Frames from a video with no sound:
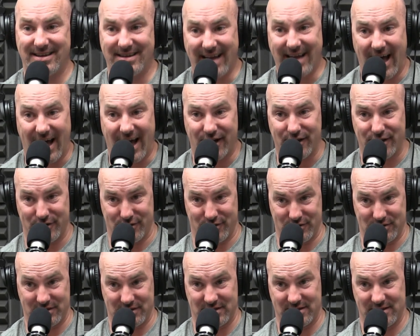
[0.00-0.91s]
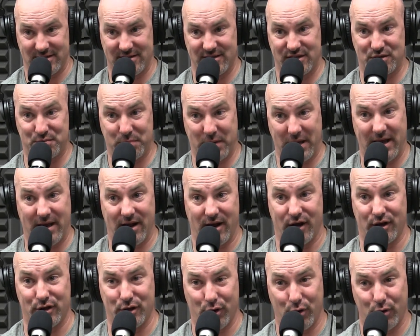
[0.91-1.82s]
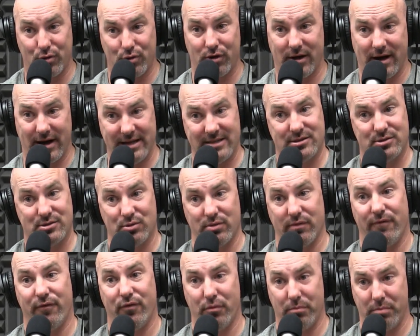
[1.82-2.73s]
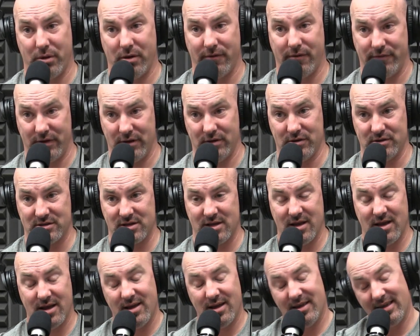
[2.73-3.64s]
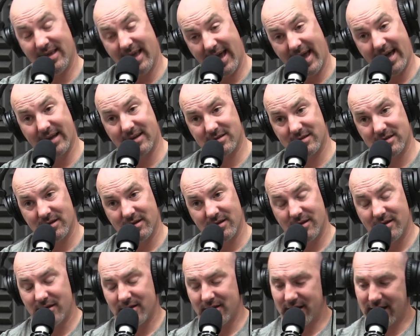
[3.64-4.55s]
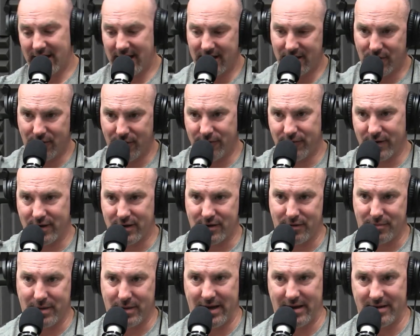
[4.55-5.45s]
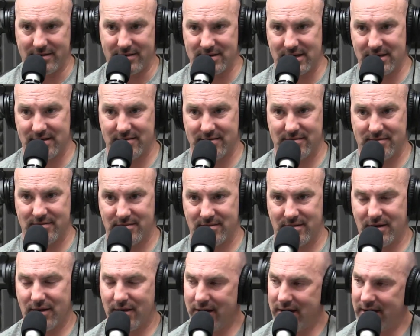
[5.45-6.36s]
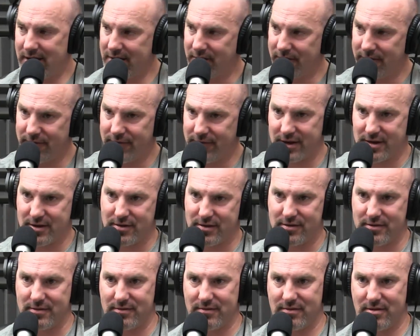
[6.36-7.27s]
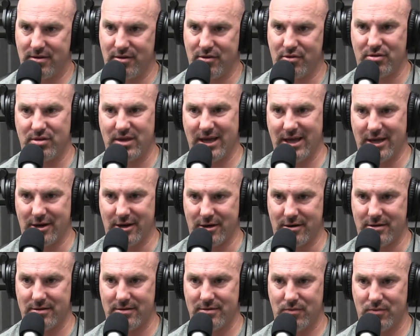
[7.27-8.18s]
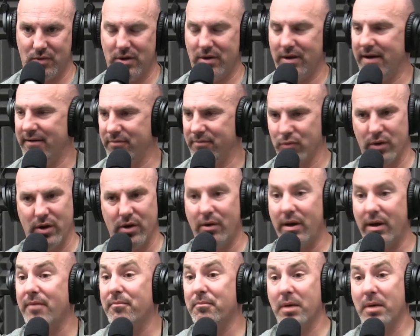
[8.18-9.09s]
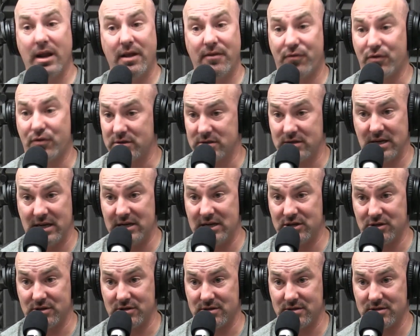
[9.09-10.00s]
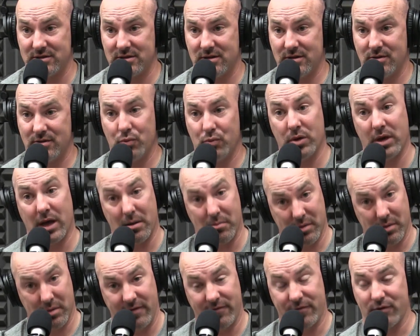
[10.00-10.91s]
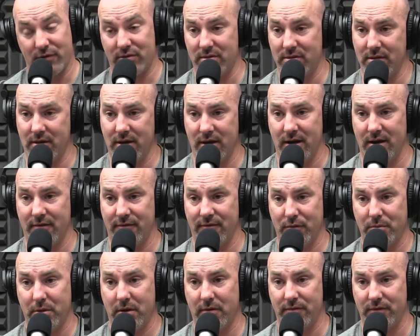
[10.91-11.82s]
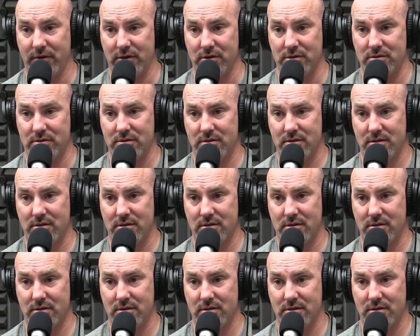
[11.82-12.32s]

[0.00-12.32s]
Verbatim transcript: dollars spent on local high school football fields. Yet, eh, go fuck your band. I ah, go fuck your your theater. We don't have we don't have money for teachers. We got money for uh, football field.